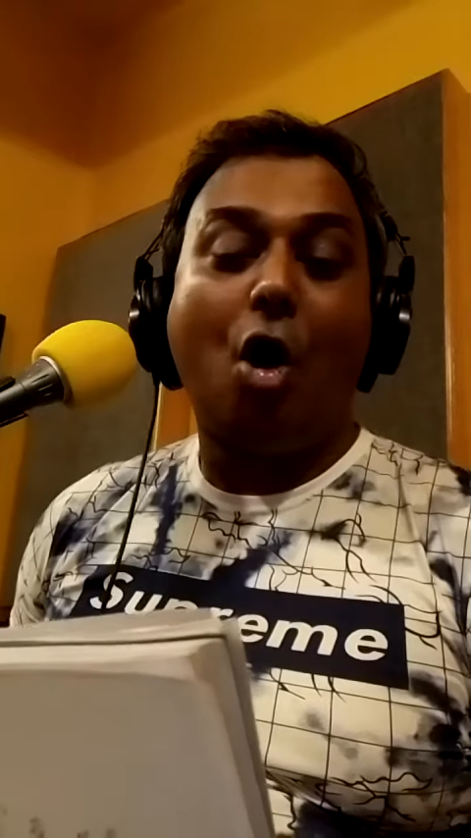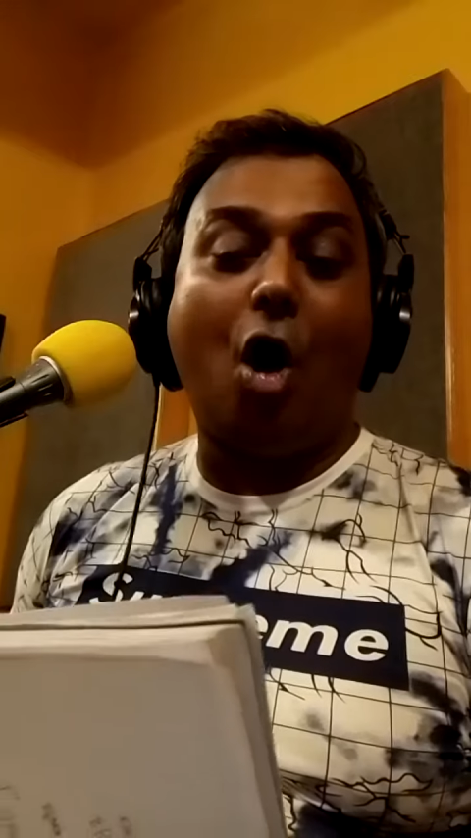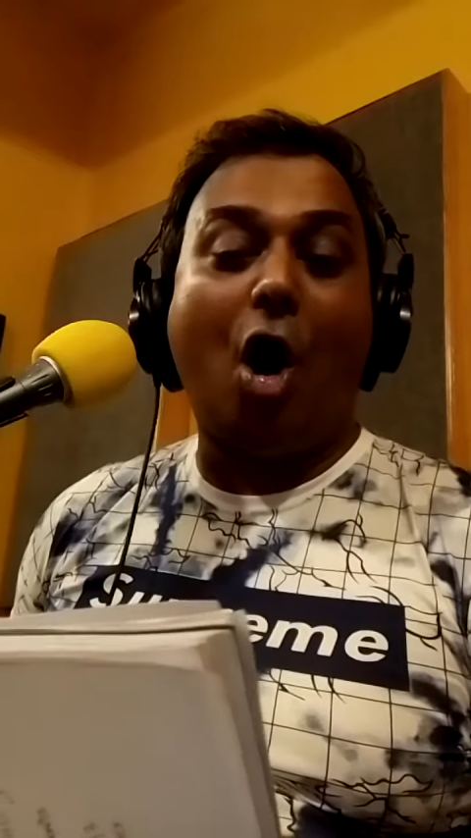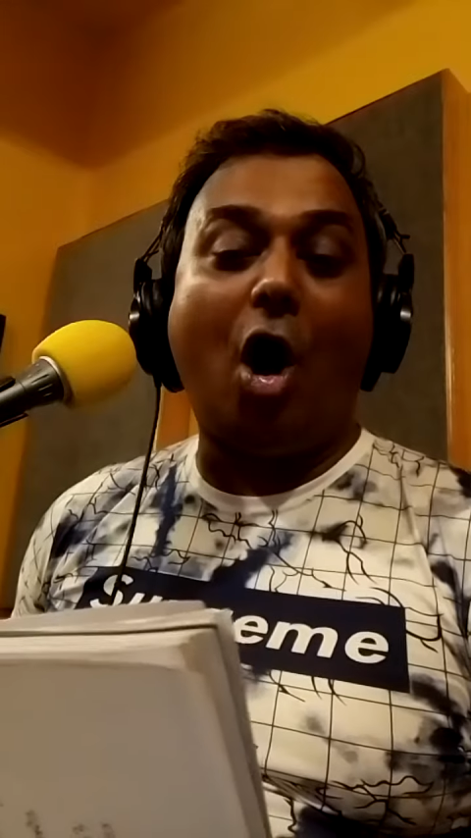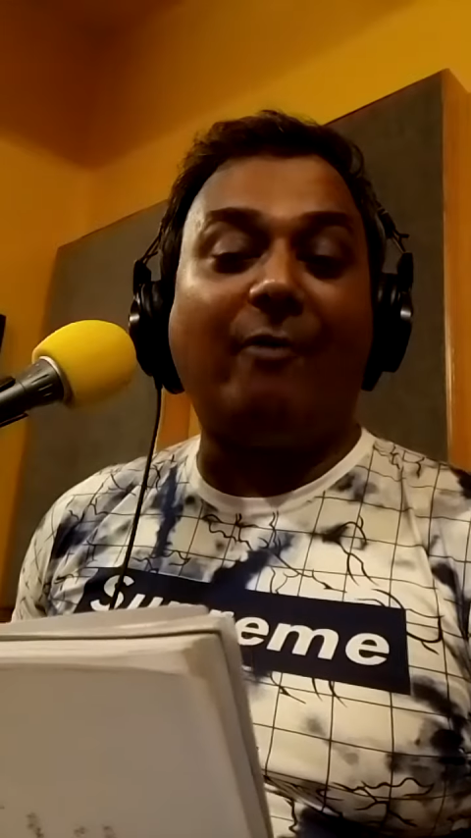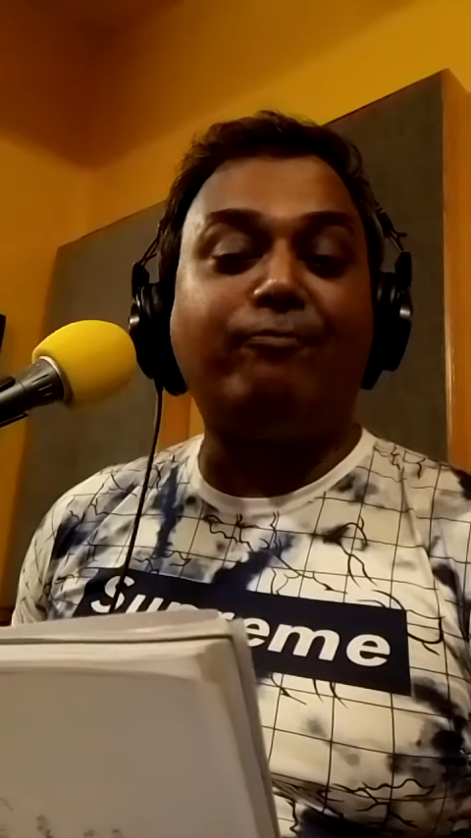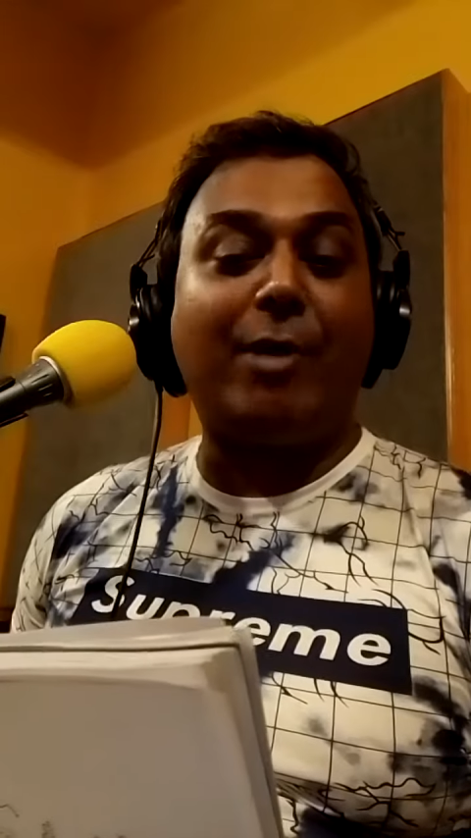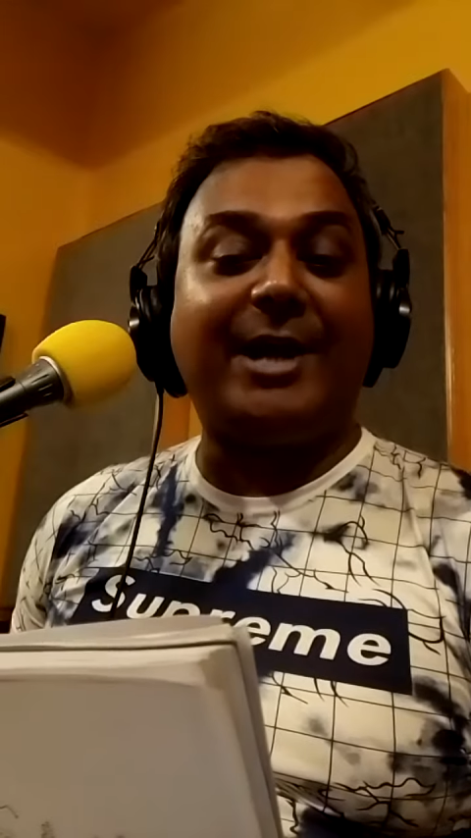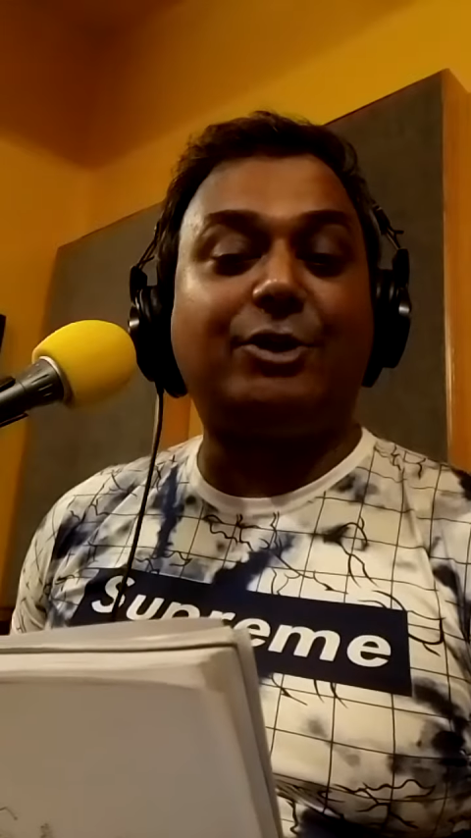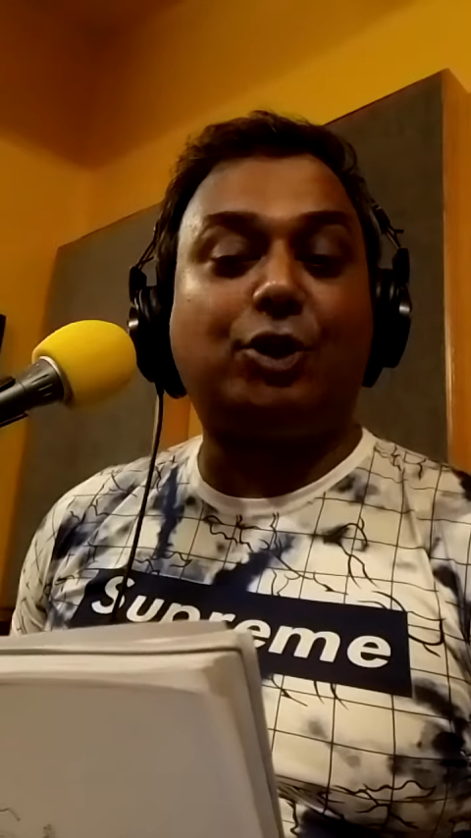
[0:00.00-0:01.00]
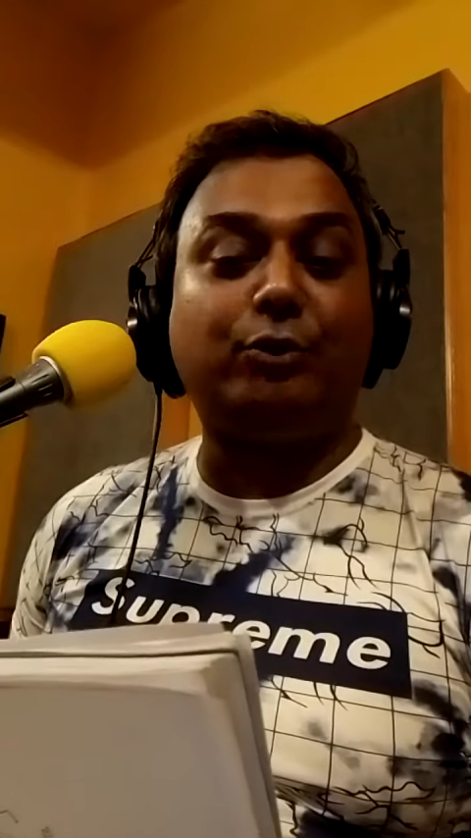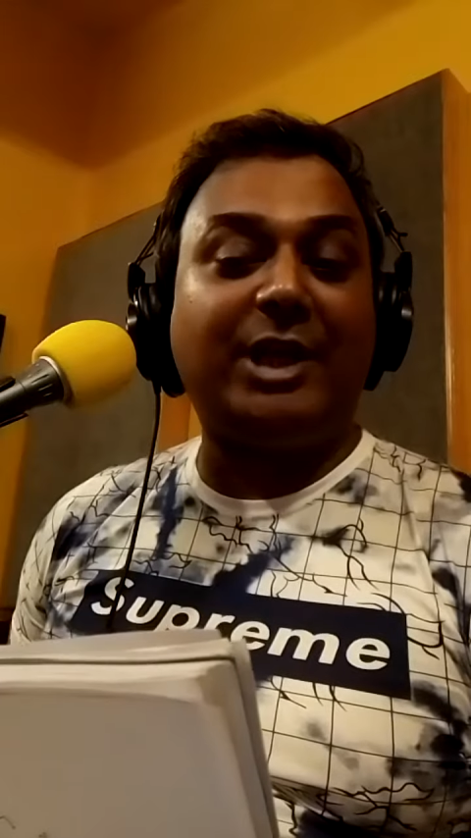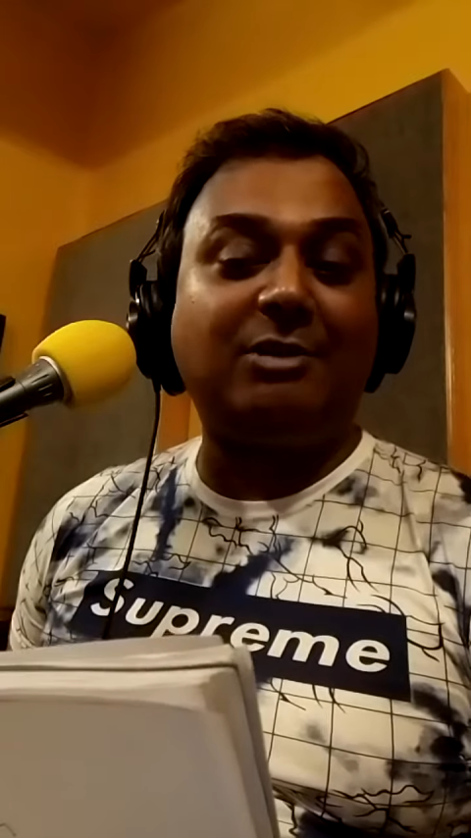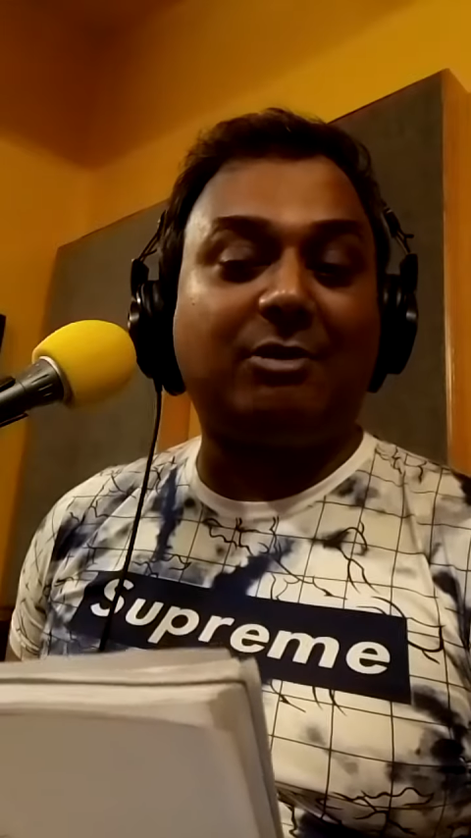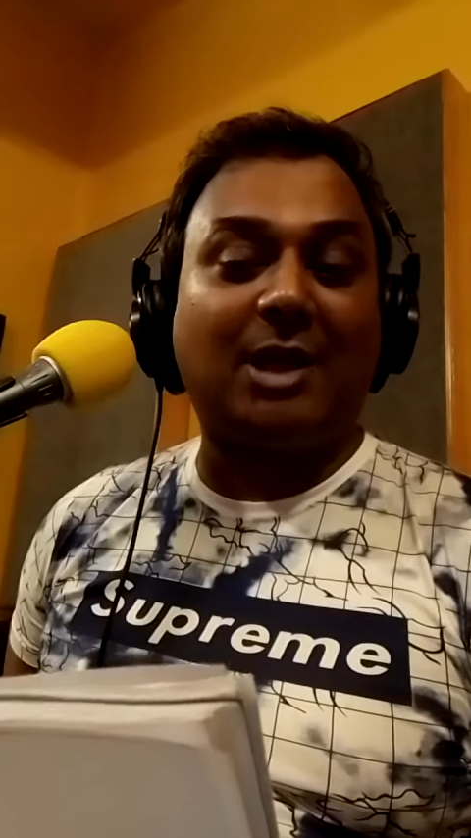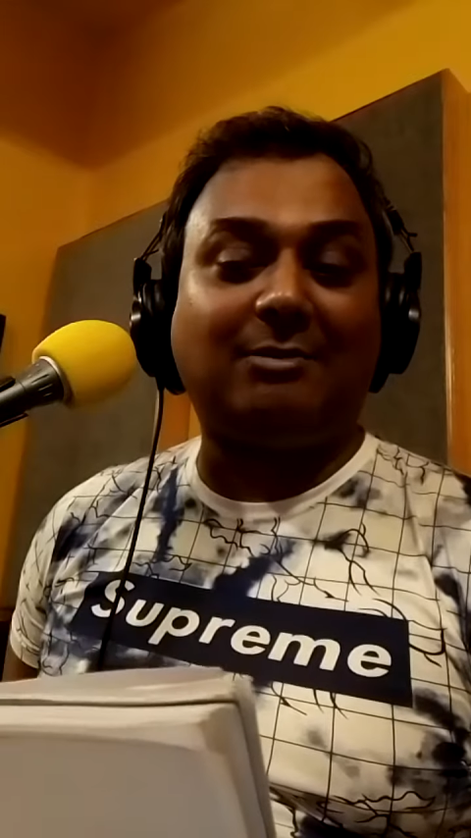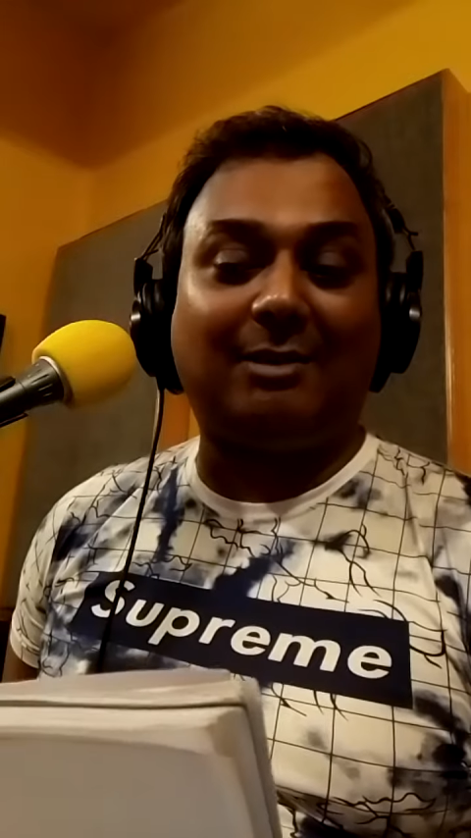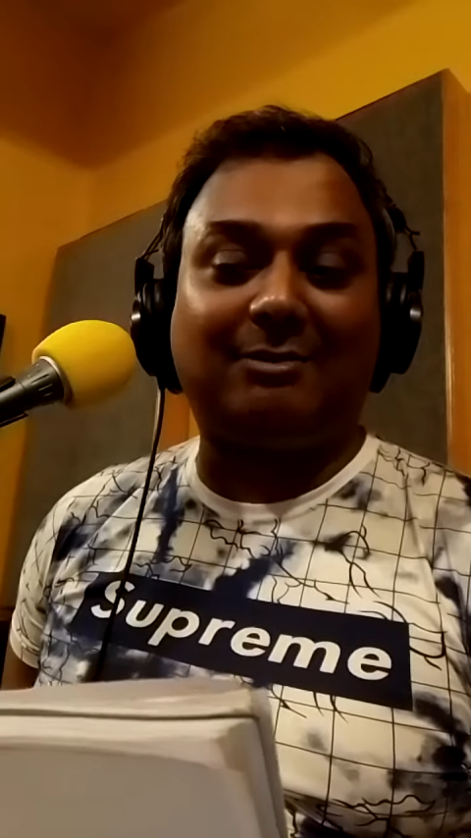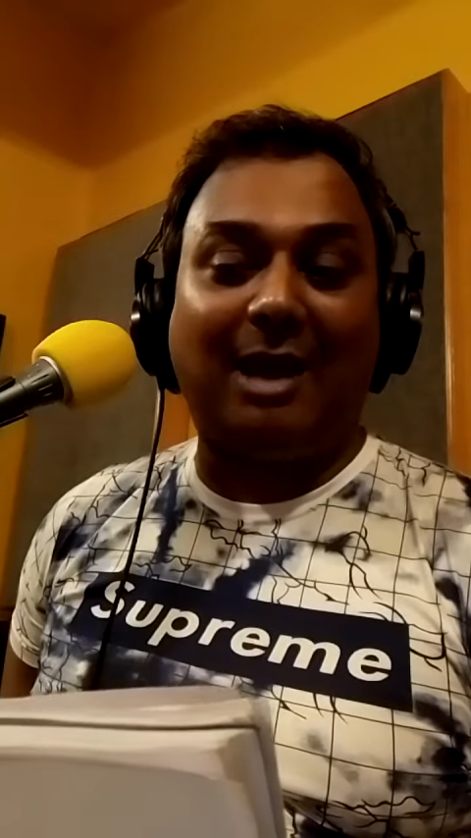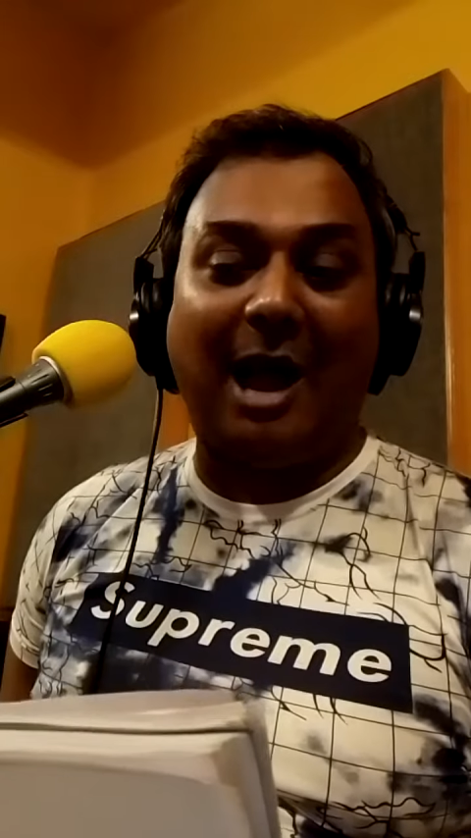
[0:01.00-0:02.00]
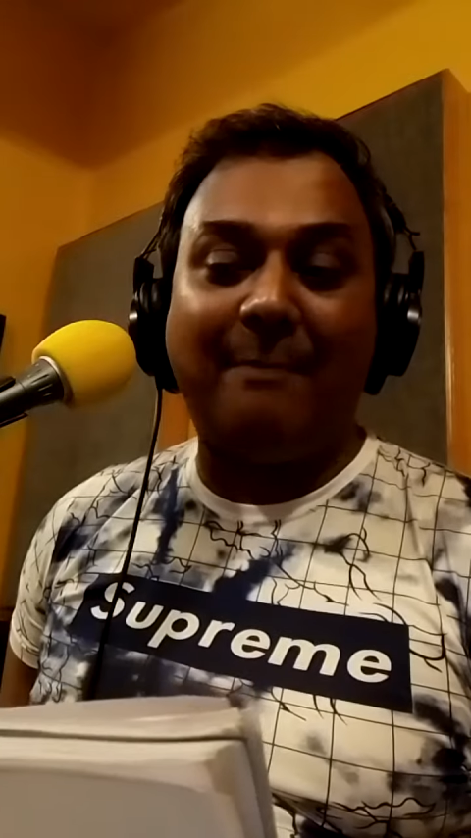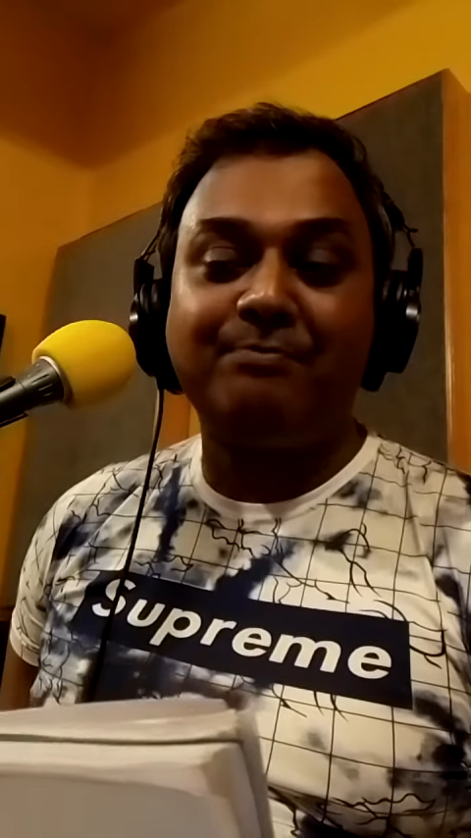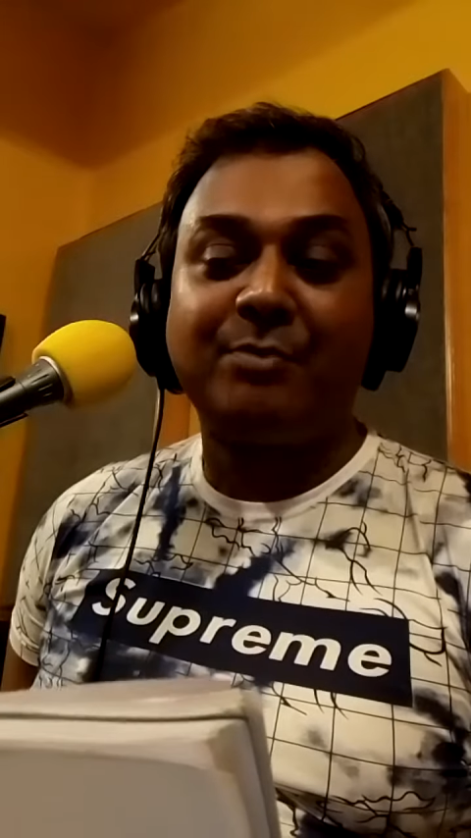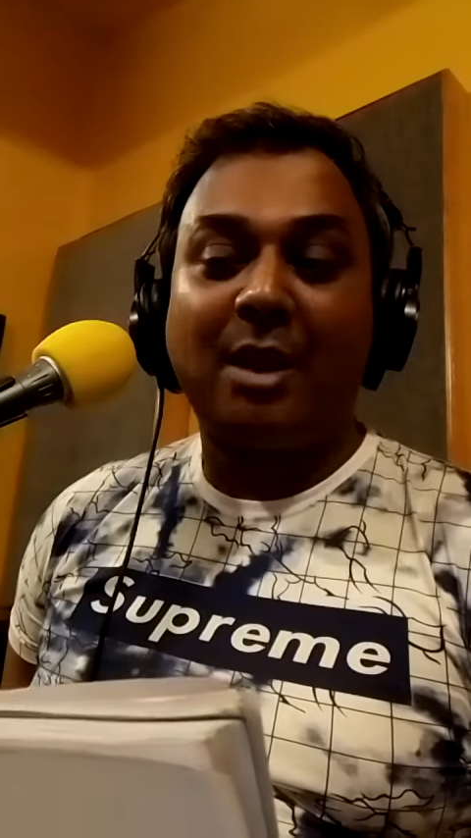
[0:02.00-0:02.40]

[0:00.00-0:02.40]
of poet Sudhindranath Dutta,